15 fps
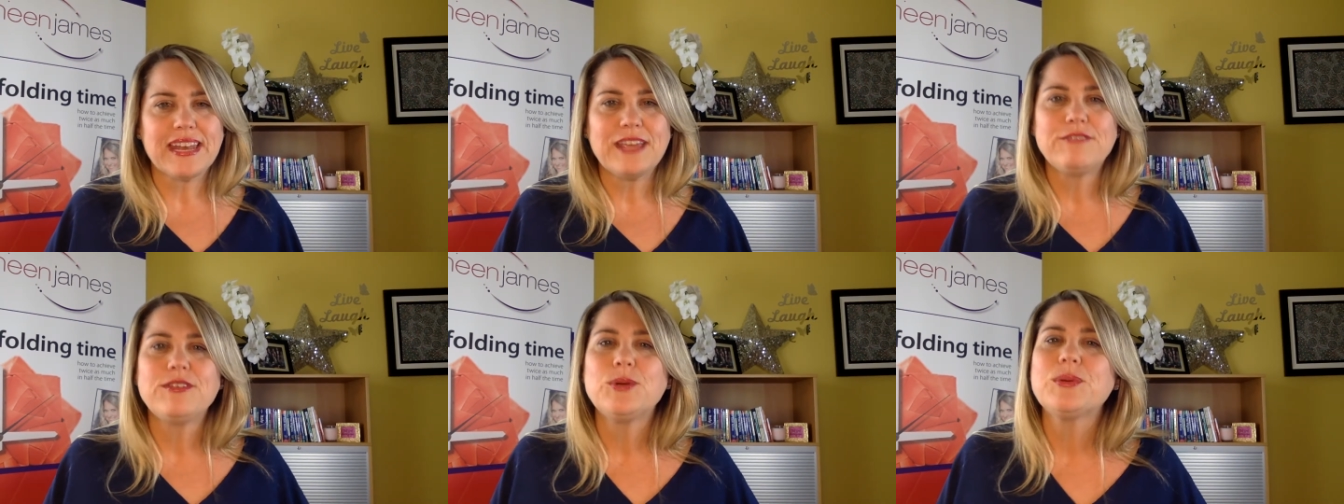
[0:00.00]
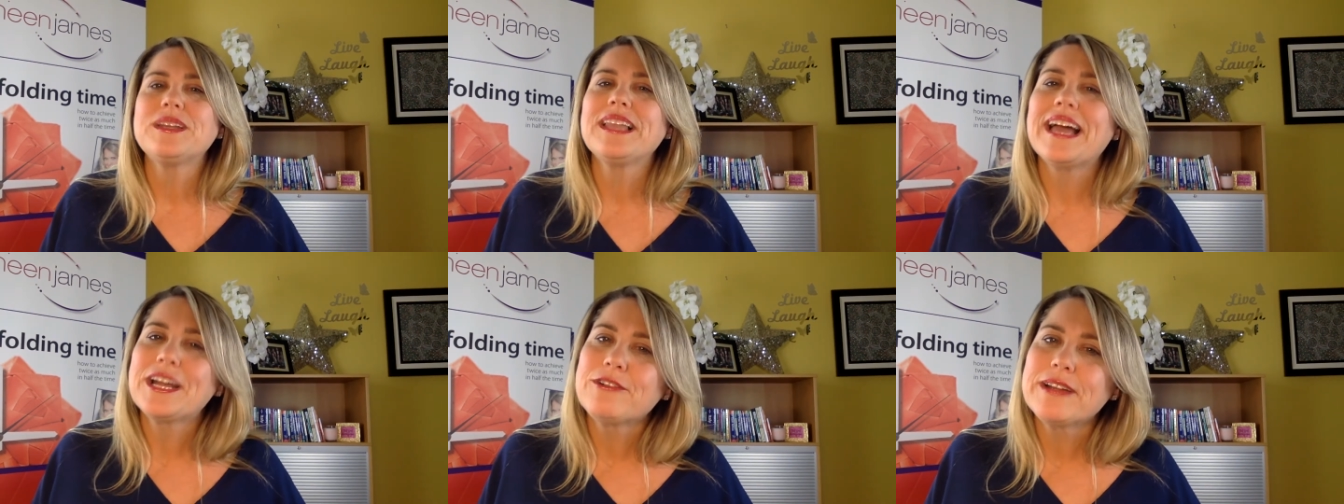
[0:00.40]
If you would
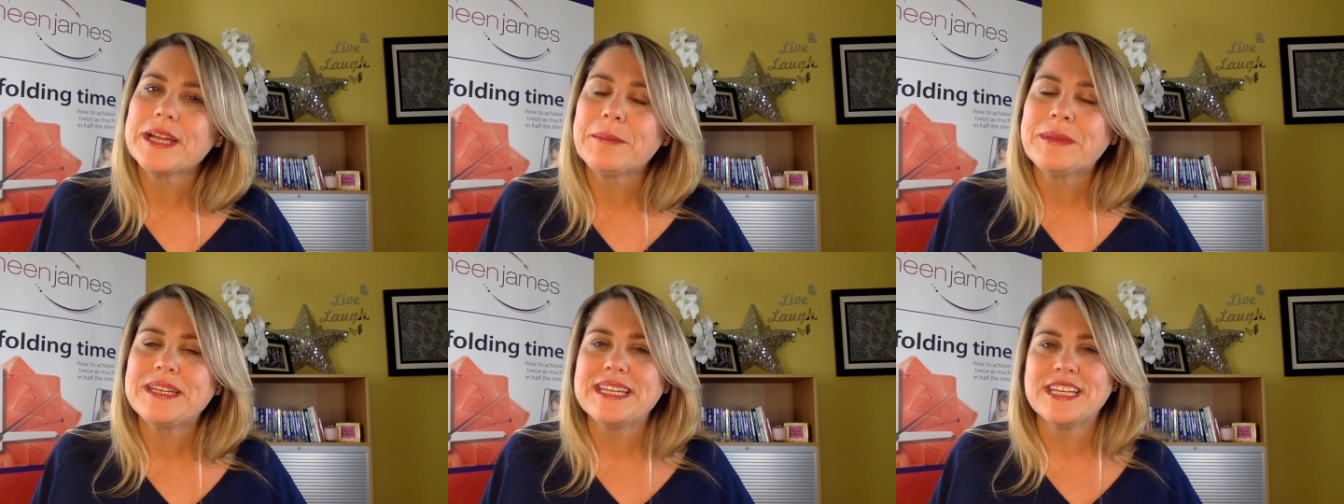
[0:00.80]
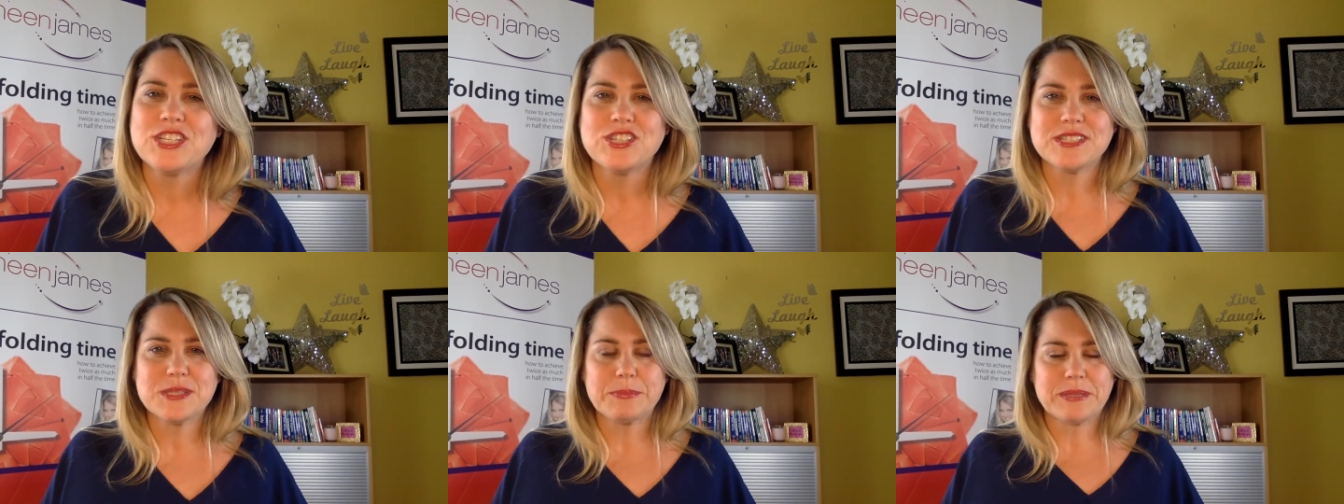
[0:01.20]
like
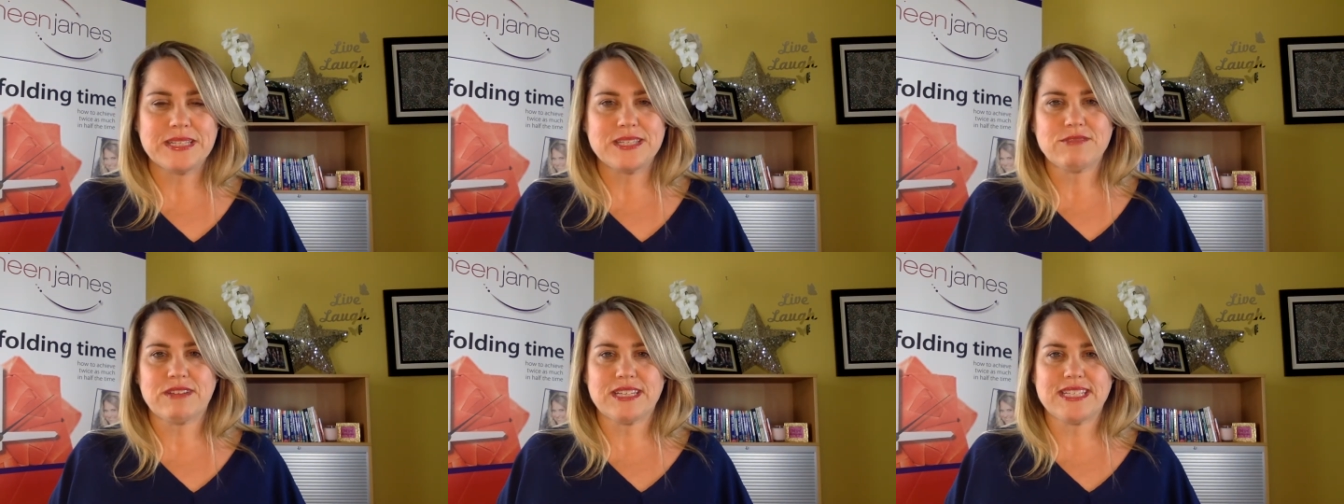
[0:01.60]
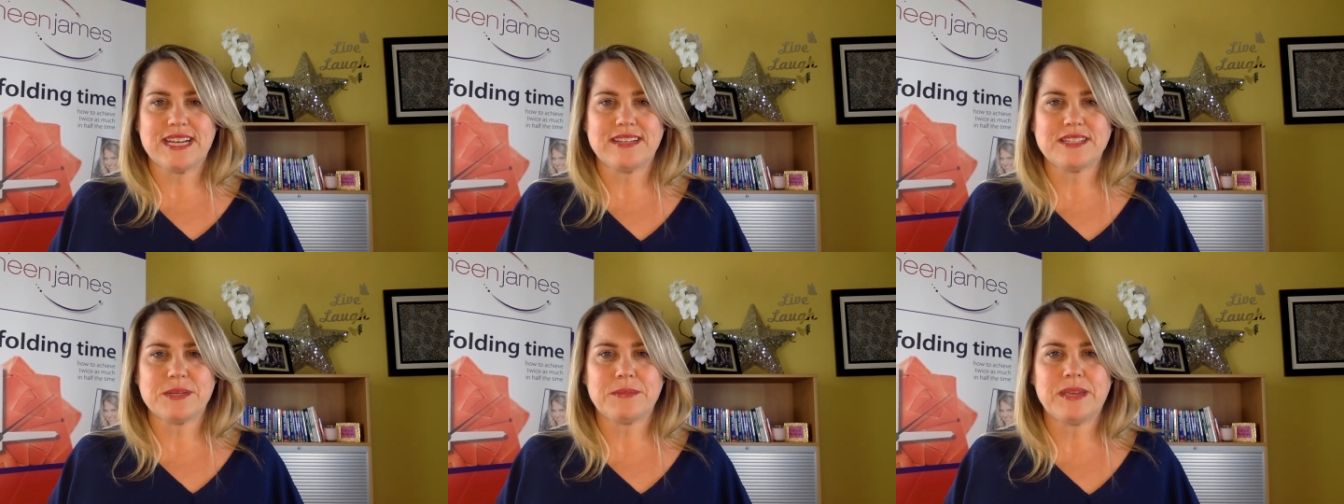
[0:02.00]
recommendations, please reach
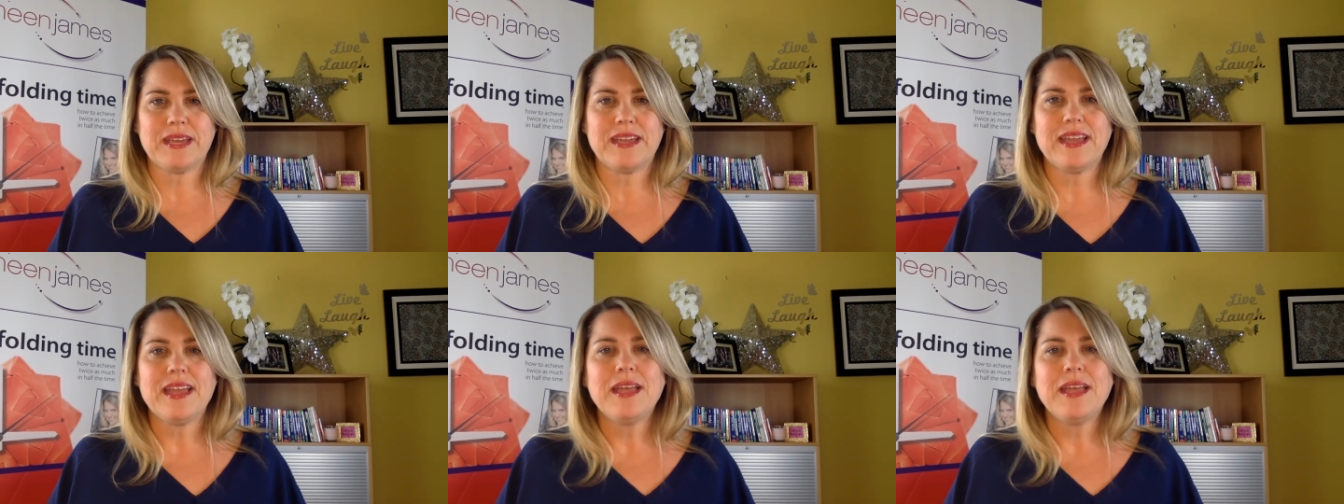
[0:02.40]
out to me.